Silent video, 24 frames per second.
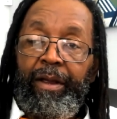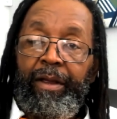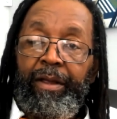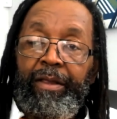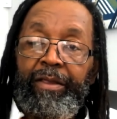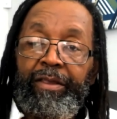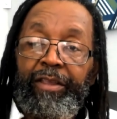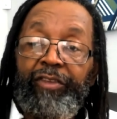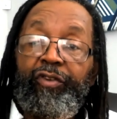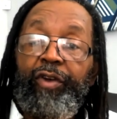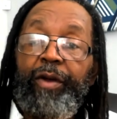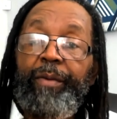
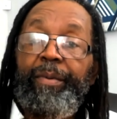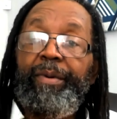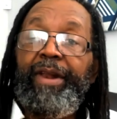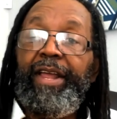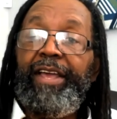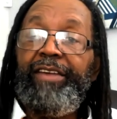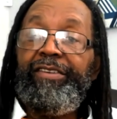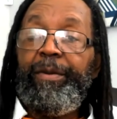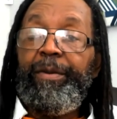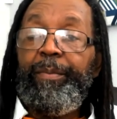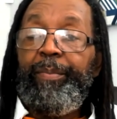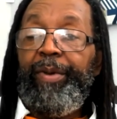The
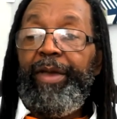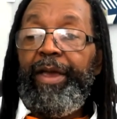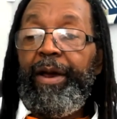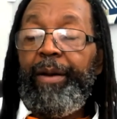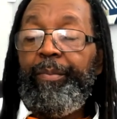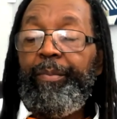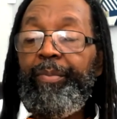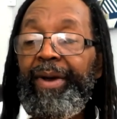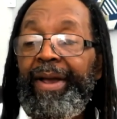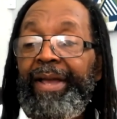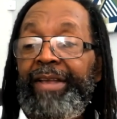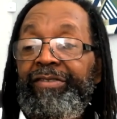tribulation
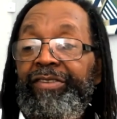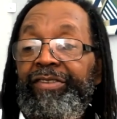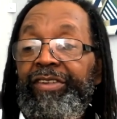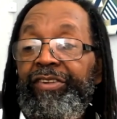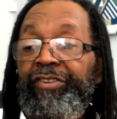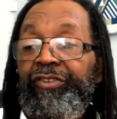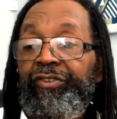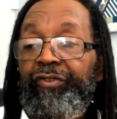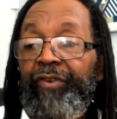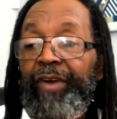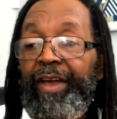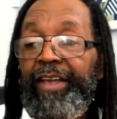period brings
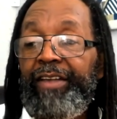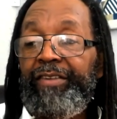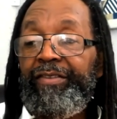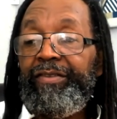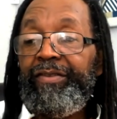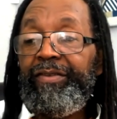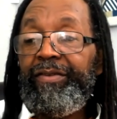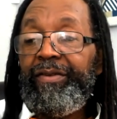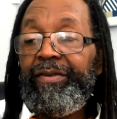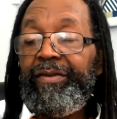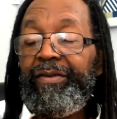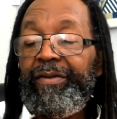
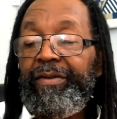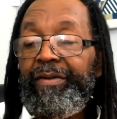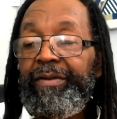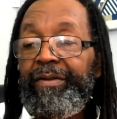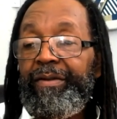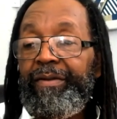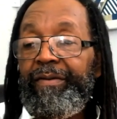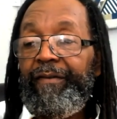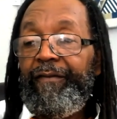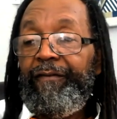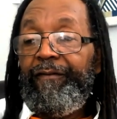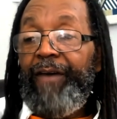distress.
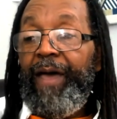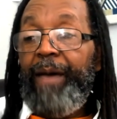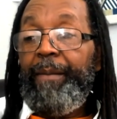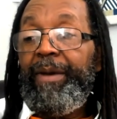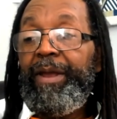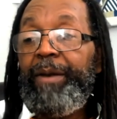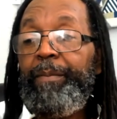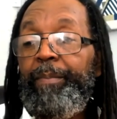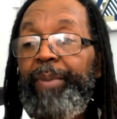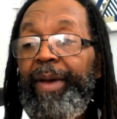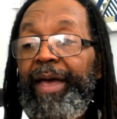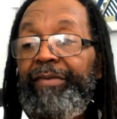
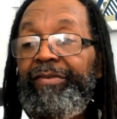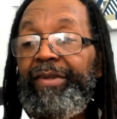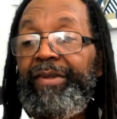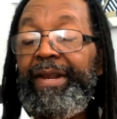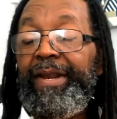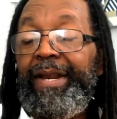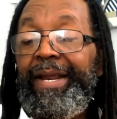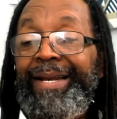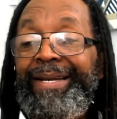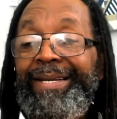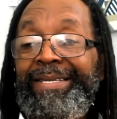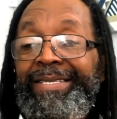Famine,
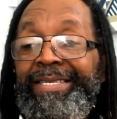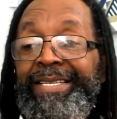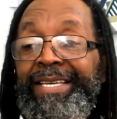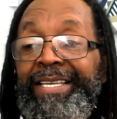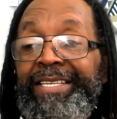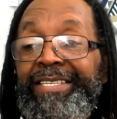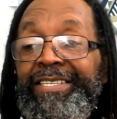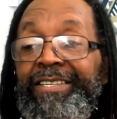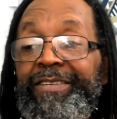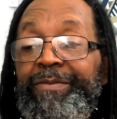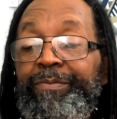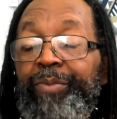pestilence, and
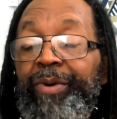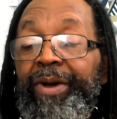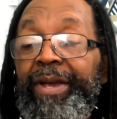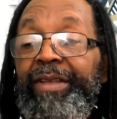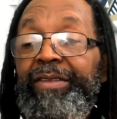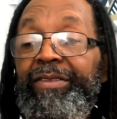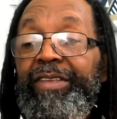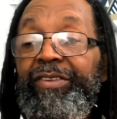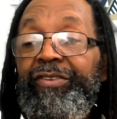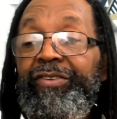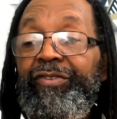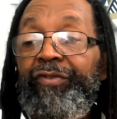diseases bring
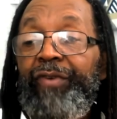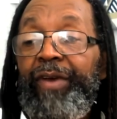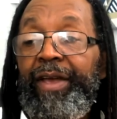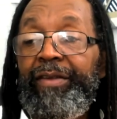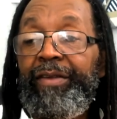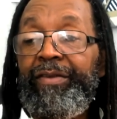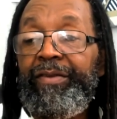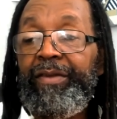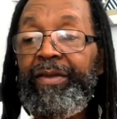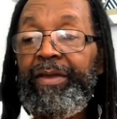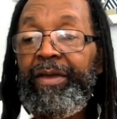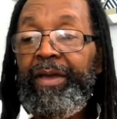
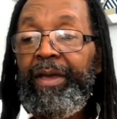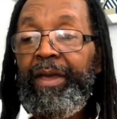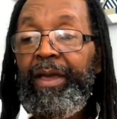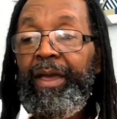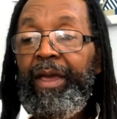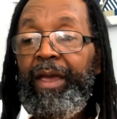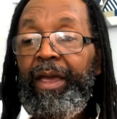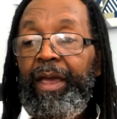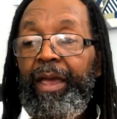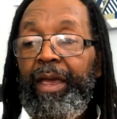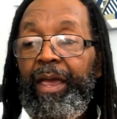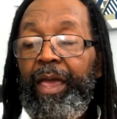distress.
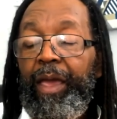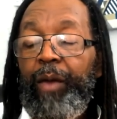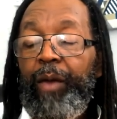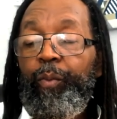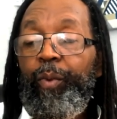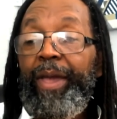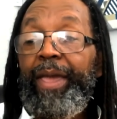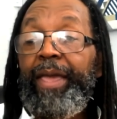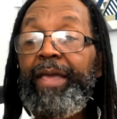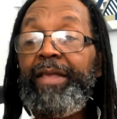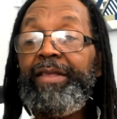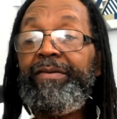It
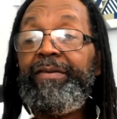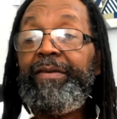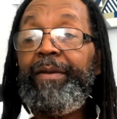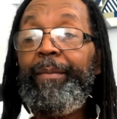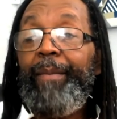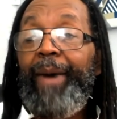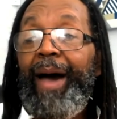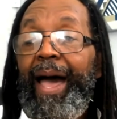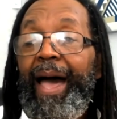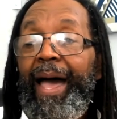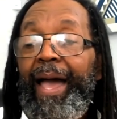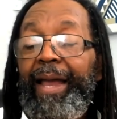weakens the
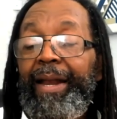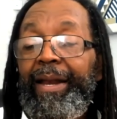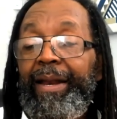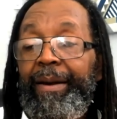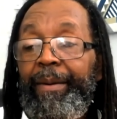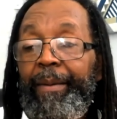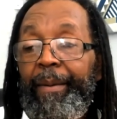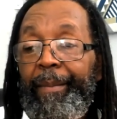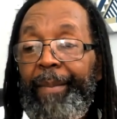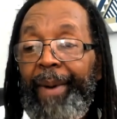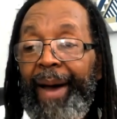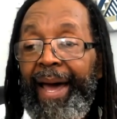mind and
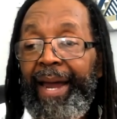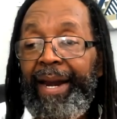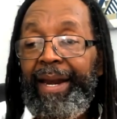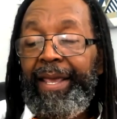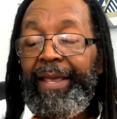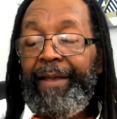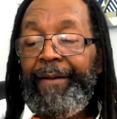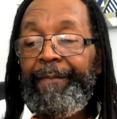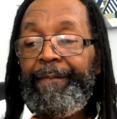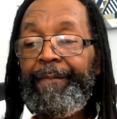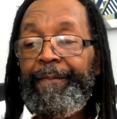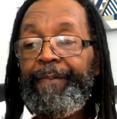the
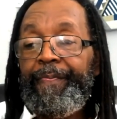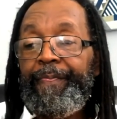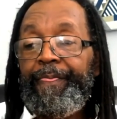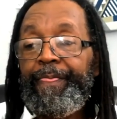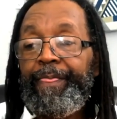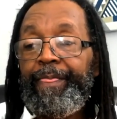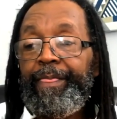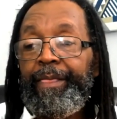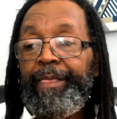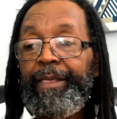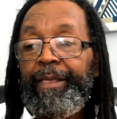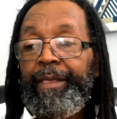body.
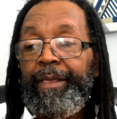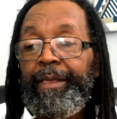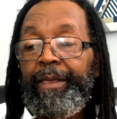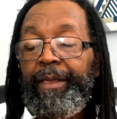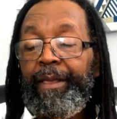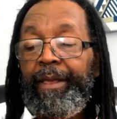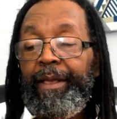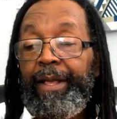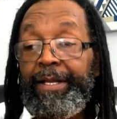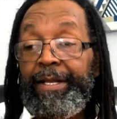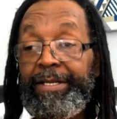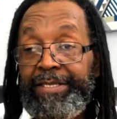
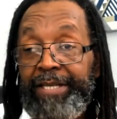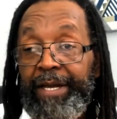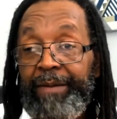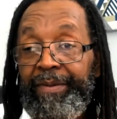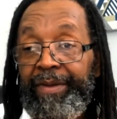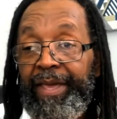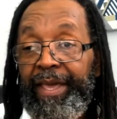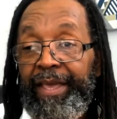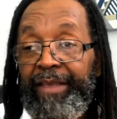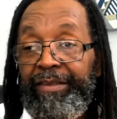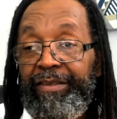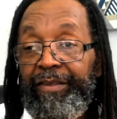In some
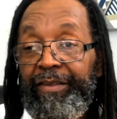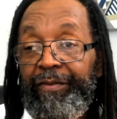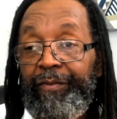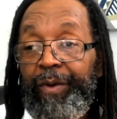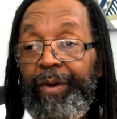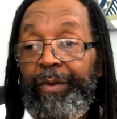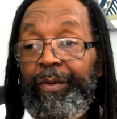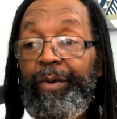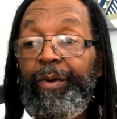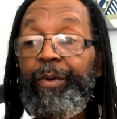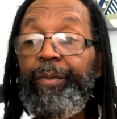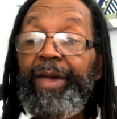cases, we
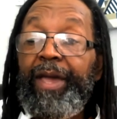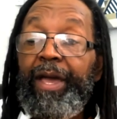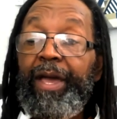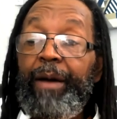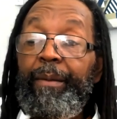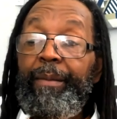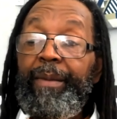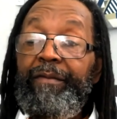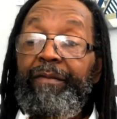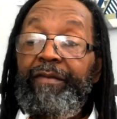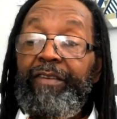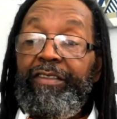will
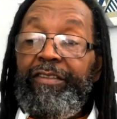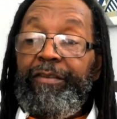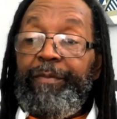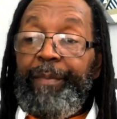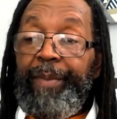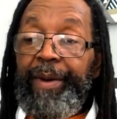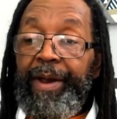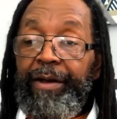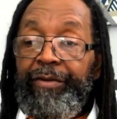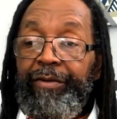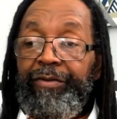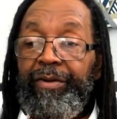become even
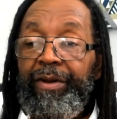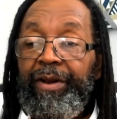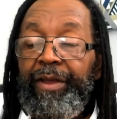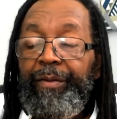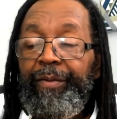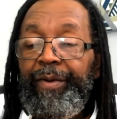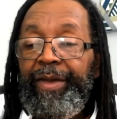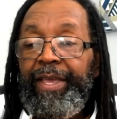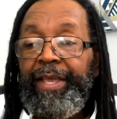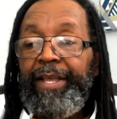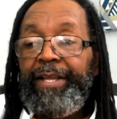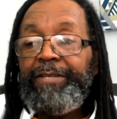spiritually
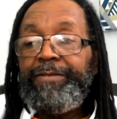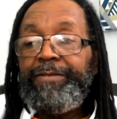weak.